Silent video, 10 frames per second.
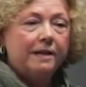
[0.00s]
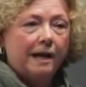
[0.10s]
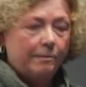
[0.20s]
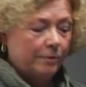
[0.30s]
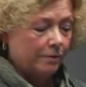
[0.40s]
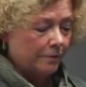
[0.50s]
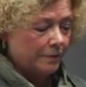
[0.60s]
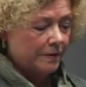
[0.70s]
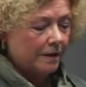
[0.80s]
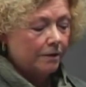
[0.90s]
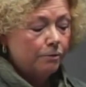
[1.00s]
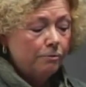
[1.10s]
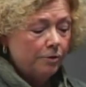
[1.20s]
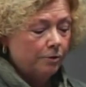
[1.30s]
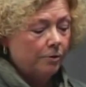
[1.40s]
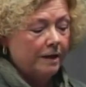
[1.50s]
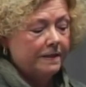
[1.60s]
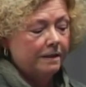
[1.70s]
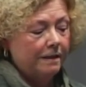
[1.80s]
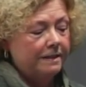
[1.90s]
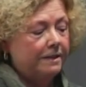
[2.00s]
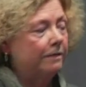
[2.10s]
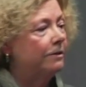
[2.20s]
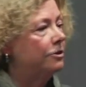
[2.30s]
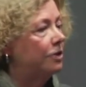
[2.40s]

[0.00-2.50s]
capitals through and across constantly